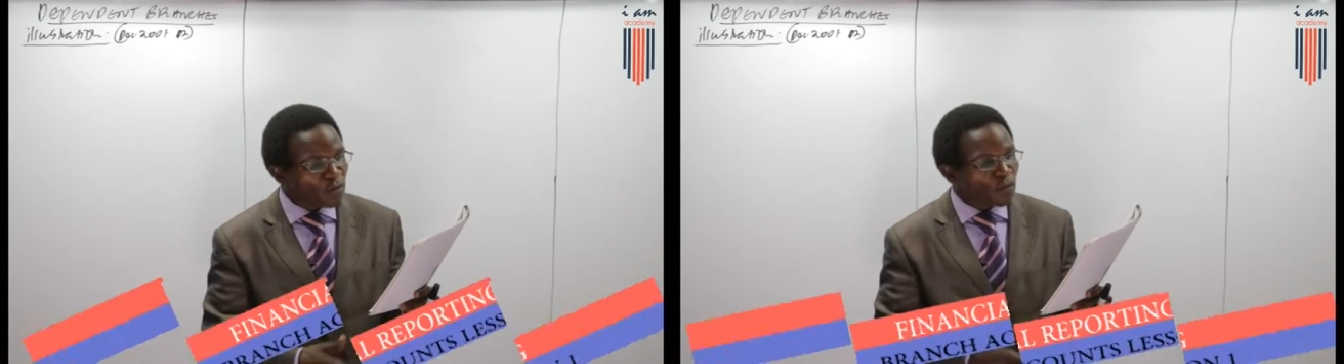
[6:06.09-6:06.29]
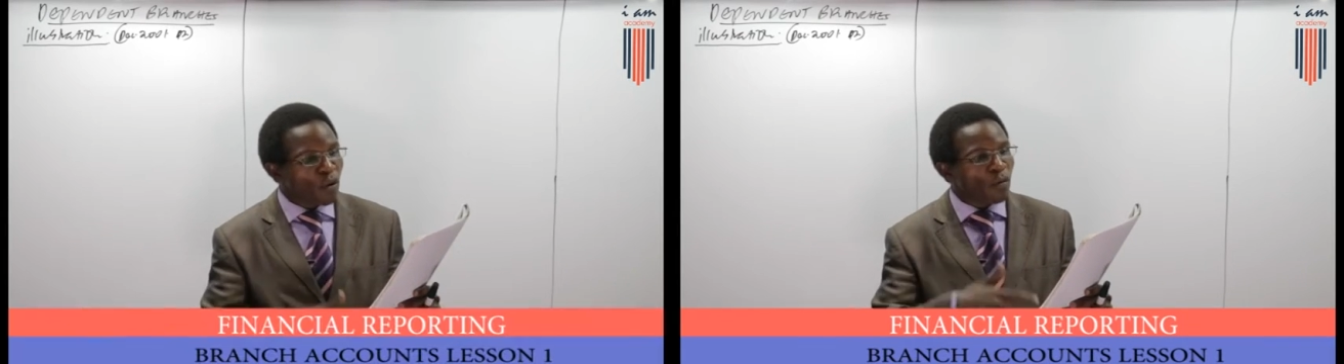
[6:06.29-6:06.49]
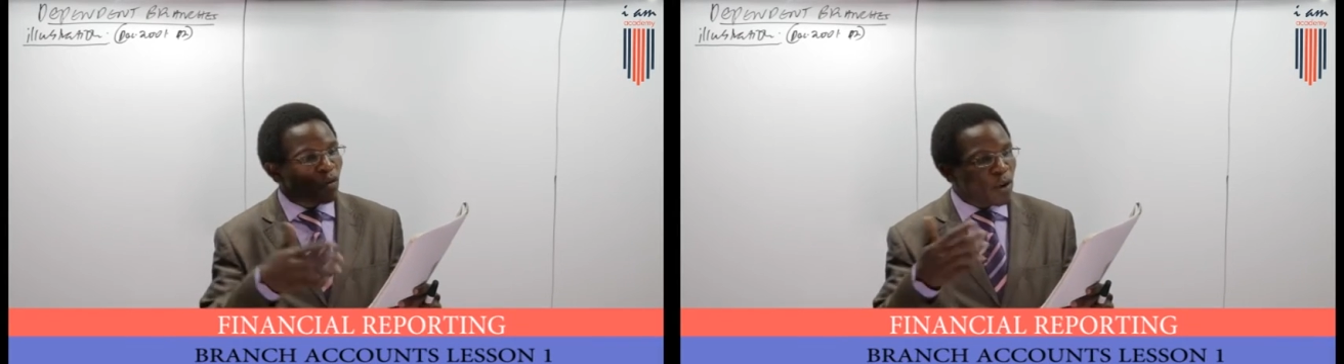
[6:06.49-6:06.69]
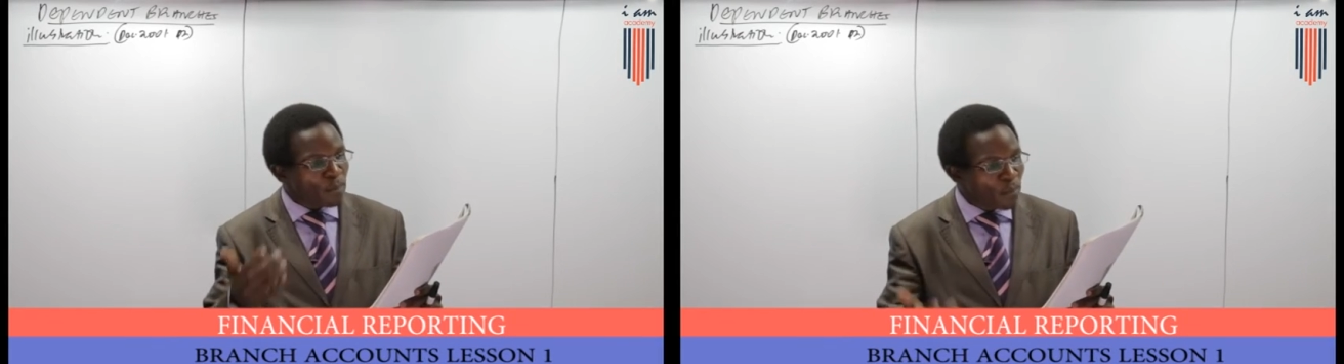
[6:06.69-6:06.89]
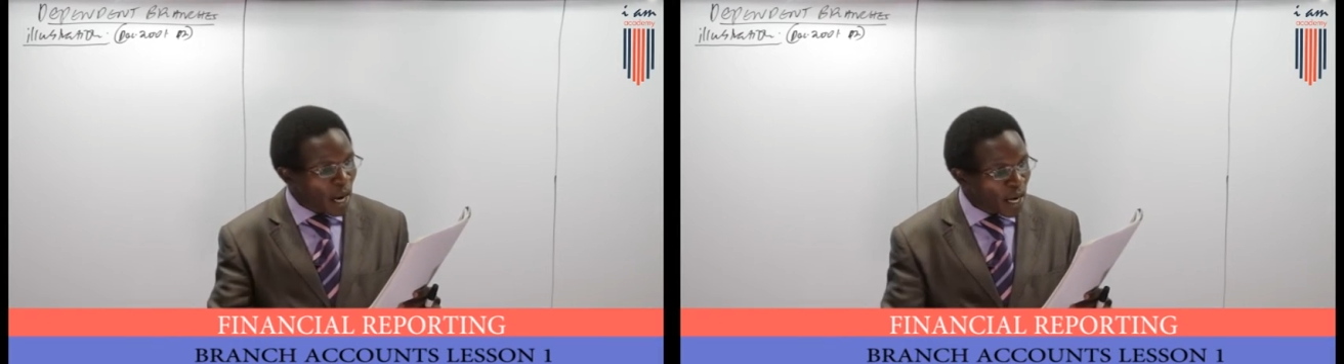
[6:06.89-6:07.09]
from Voi
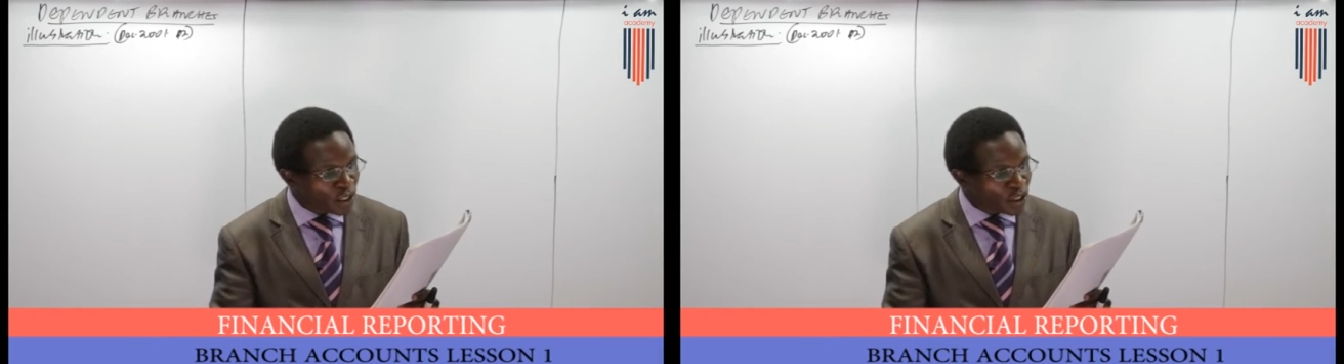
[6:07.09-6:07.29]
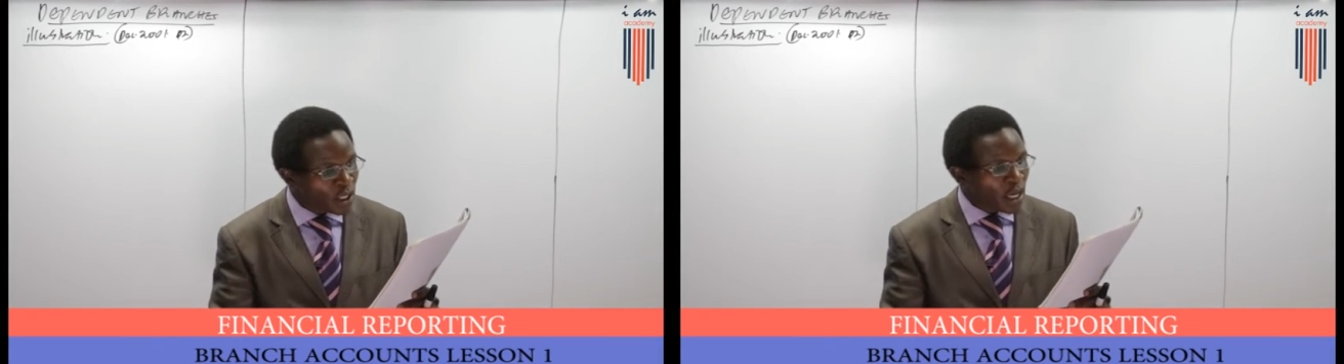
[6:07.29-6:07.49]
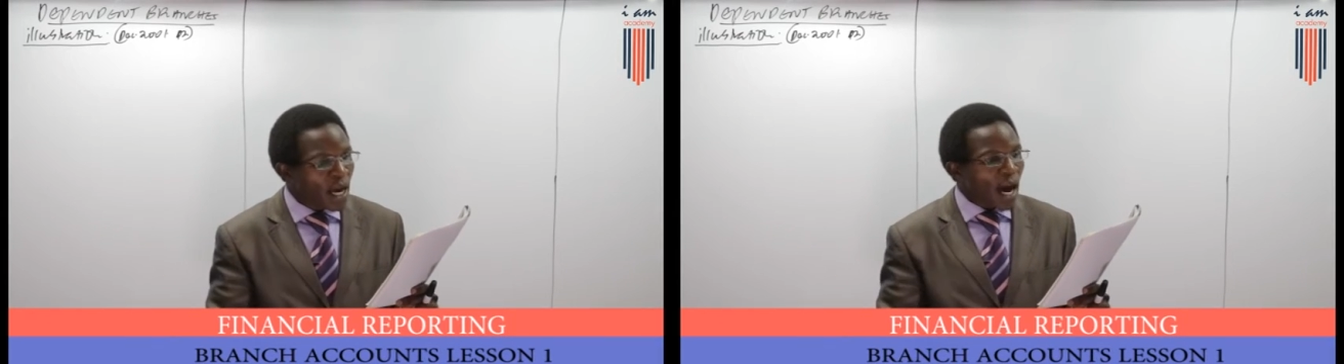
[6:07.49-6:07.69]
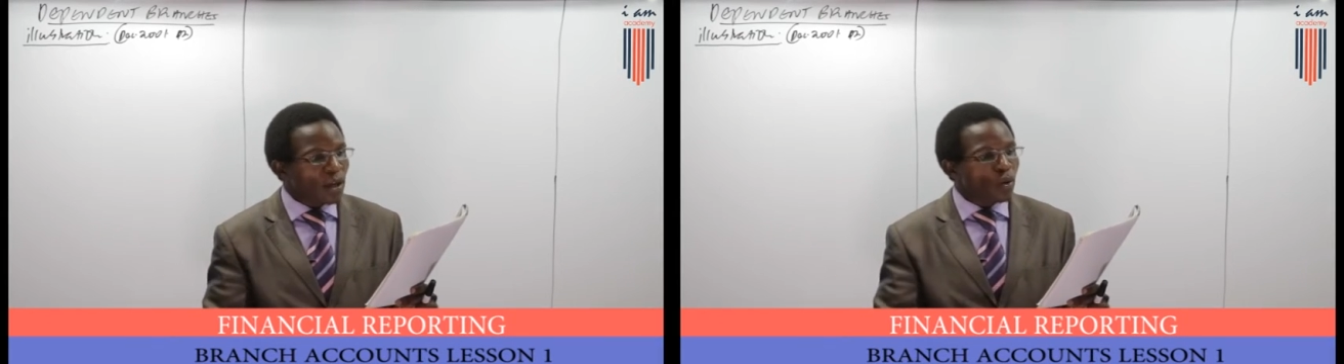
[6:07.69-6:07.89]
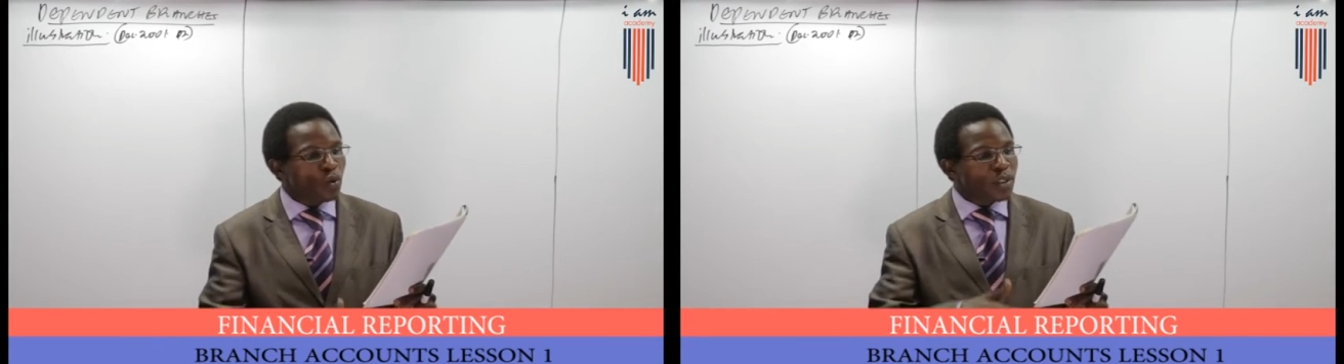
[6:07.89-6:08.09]
branch,
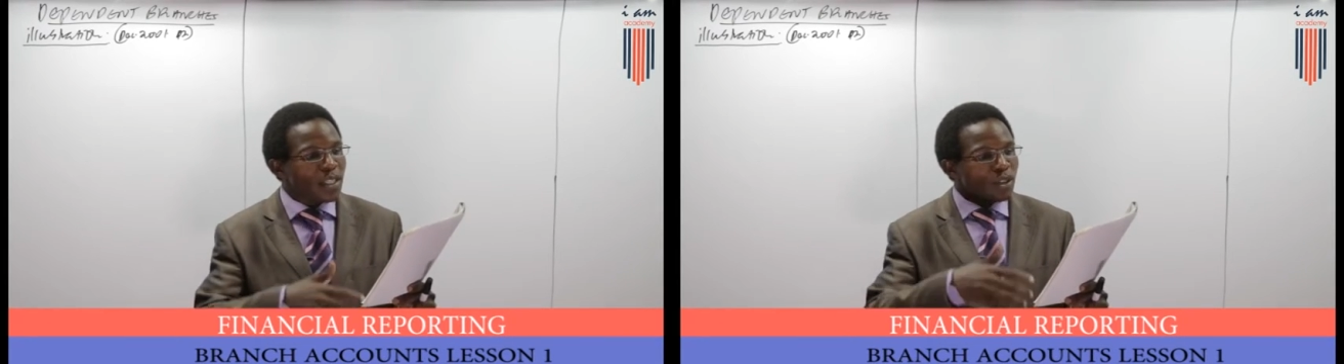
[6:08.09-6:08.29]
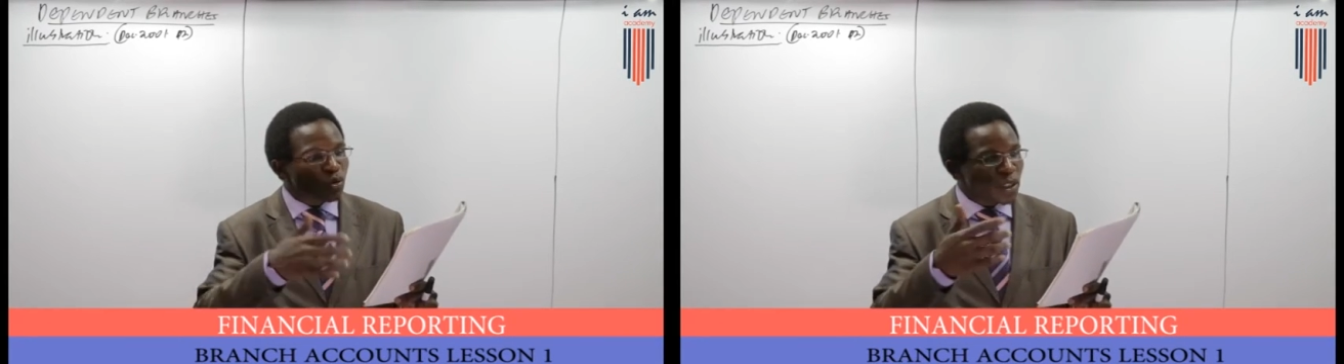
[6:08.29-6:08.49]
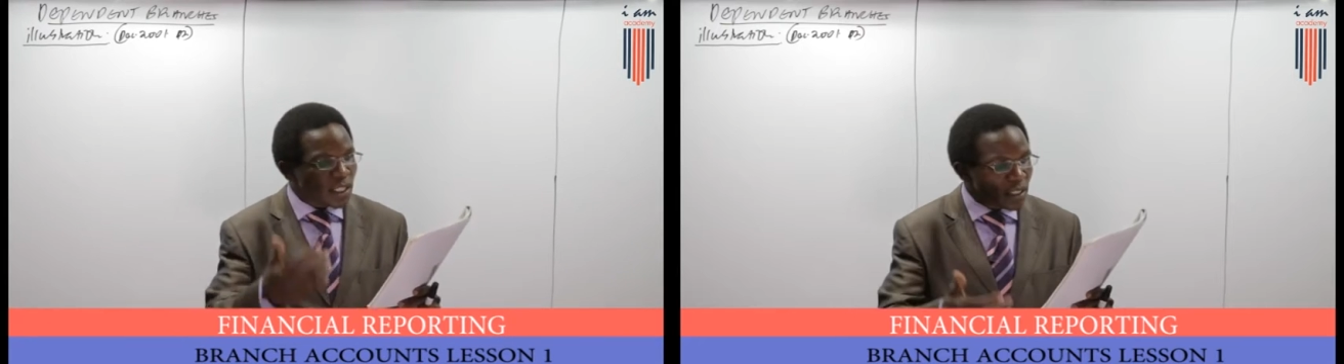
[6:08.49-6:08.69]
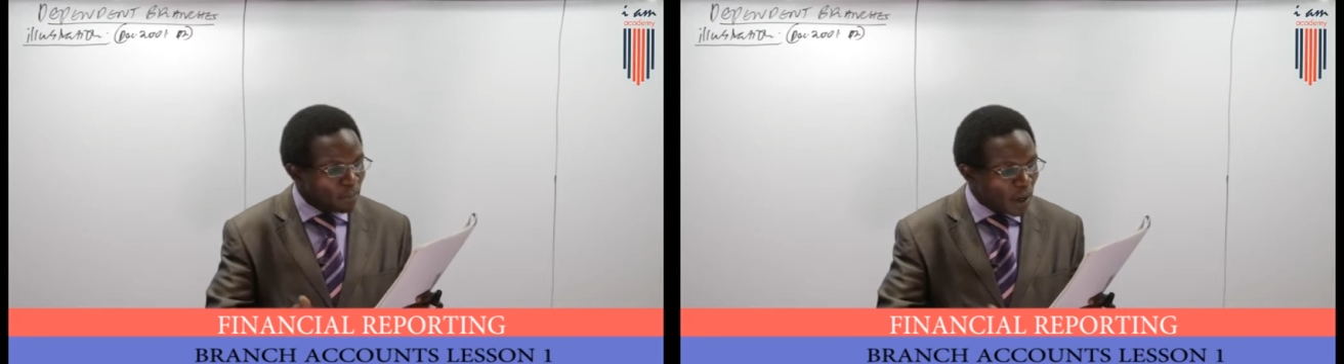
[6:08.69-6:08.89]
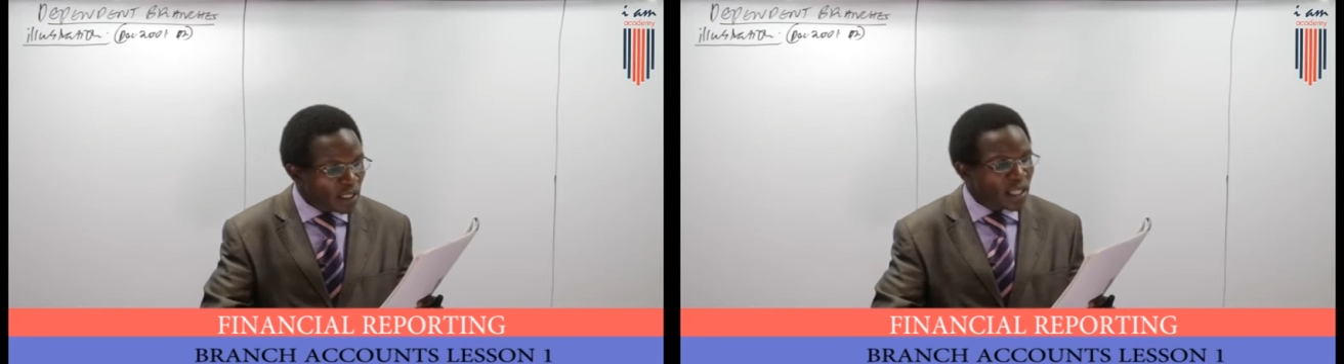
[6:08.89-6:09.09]
and goods sent to Taita branch.